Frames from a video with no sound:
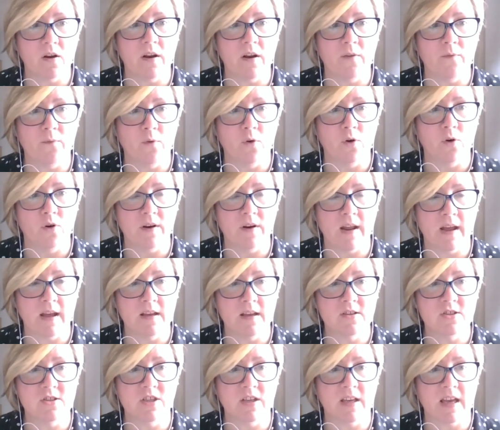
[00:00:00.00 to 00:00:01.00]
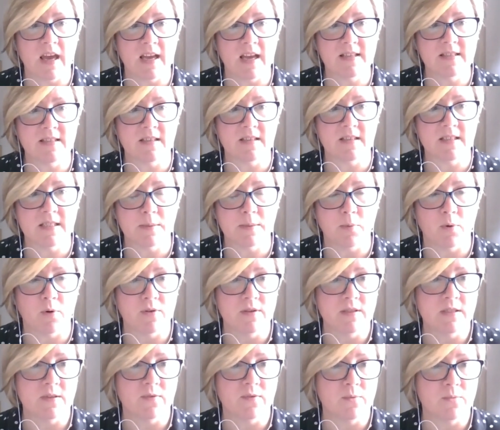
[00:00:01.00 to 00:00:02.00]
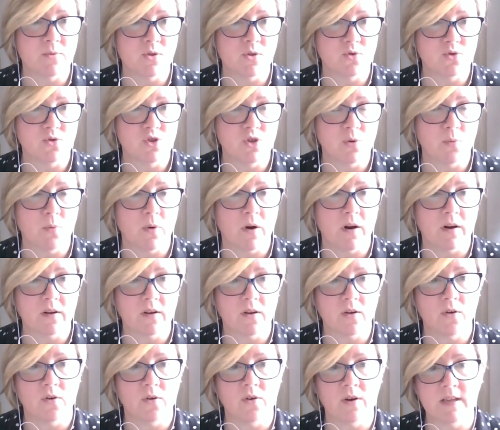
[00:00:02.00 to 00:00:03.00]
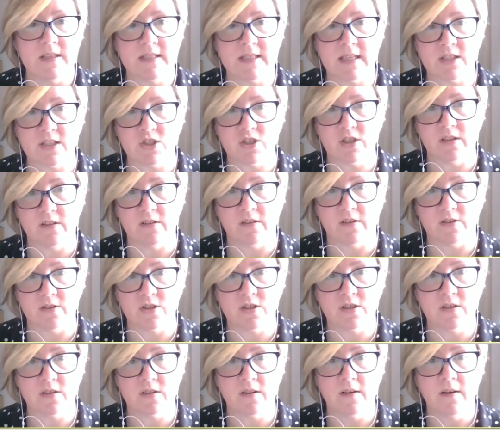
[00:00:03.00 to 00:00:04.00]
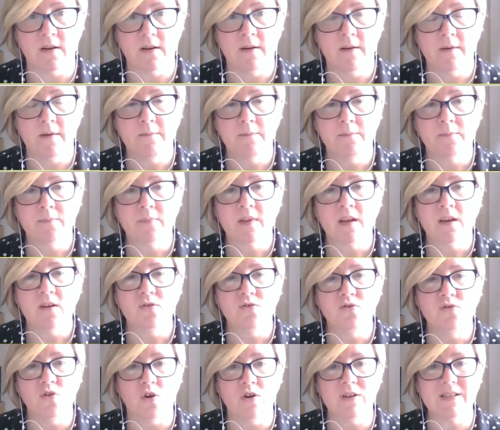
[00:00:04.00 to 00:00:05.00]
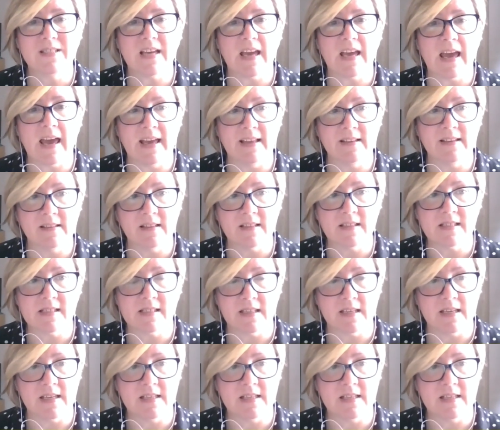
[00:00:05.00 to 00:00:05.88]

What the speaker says: or a fortnight to get a response from social work or a district nurse. Not endlessly